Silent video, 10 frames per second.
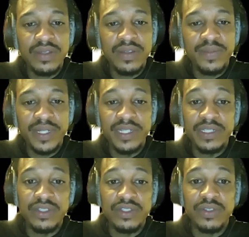But
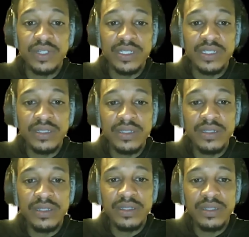it's a choice.
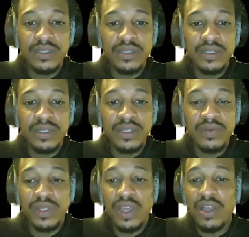
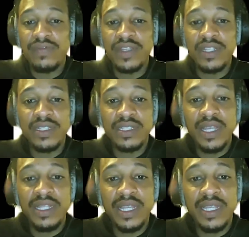And we all have to
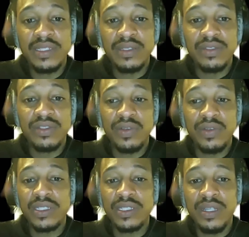understand that it's a
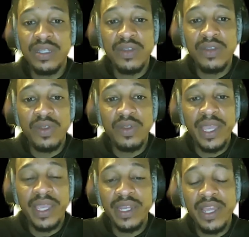choice that we're
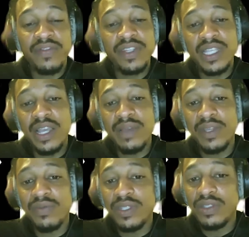making every time
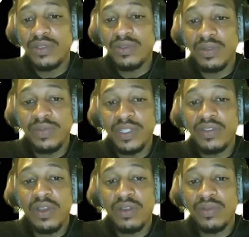that we choose to be
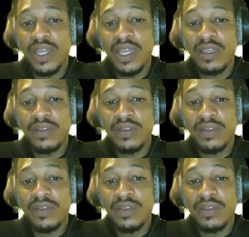drawn away.